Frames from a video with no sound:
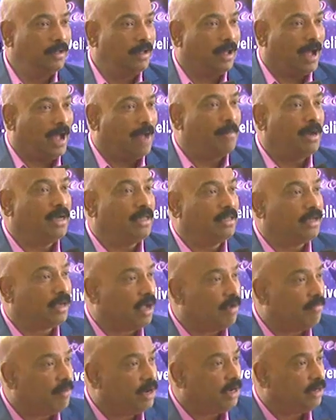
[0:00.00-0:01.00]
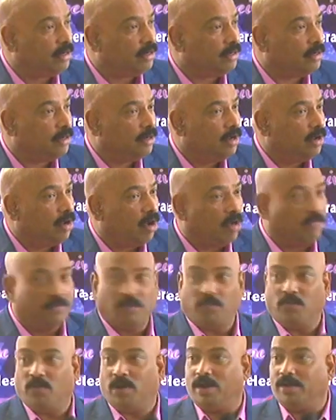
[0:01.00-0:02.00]
I'm under the covering of
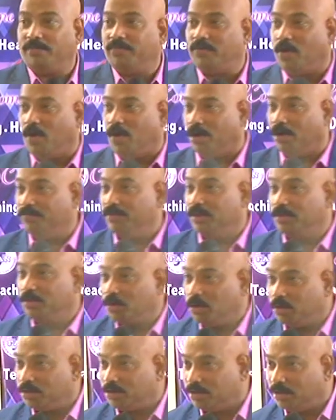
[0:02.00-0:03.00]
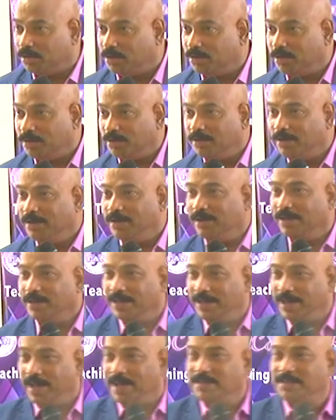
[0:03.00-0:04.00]
the Word of God, of the truth.
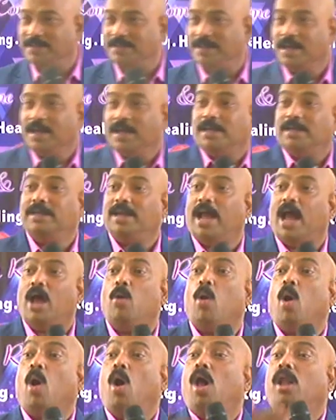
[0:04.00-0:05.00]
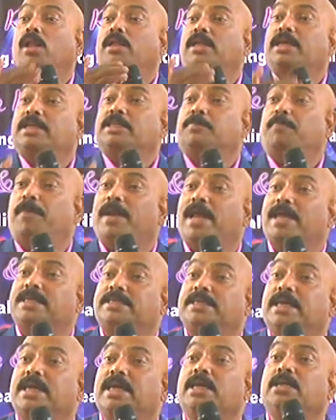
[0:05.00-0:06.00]
Yes, now all these
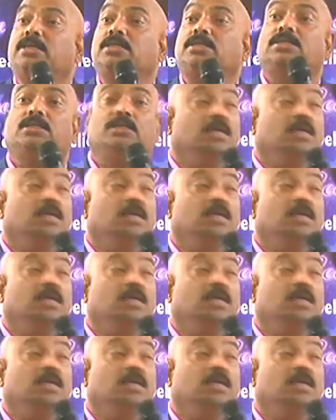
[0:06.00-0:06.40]
blessings